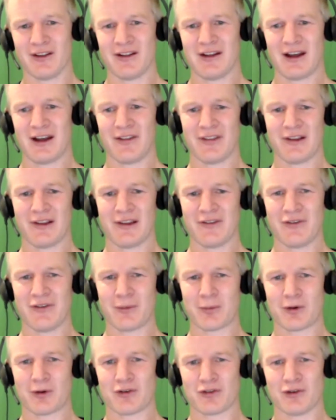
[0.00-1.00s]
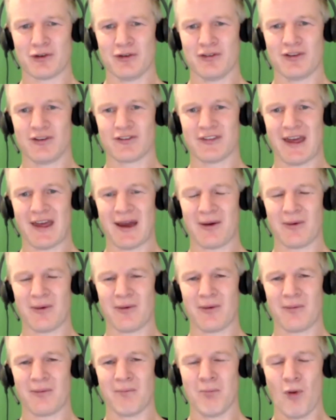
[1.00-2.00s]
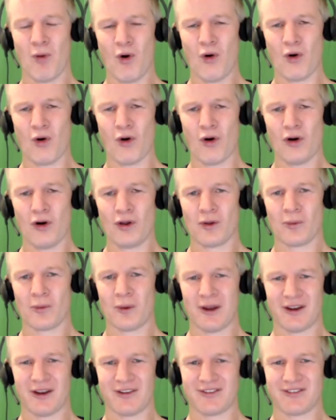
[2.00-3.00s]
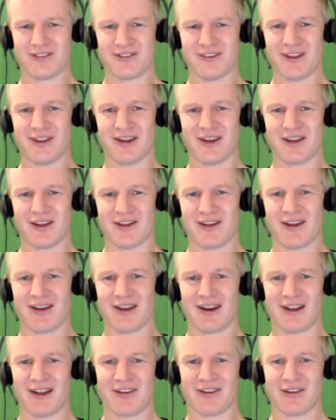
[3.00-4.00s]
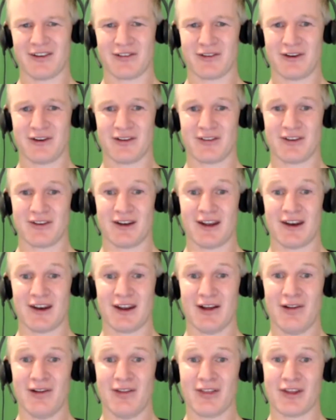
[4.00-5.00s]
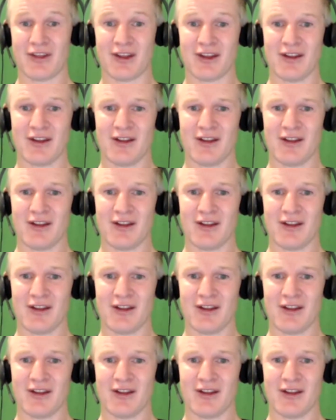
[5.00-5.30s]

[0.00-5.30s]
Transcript: And the liver produces that more when it's sick and under stress and unhealthy.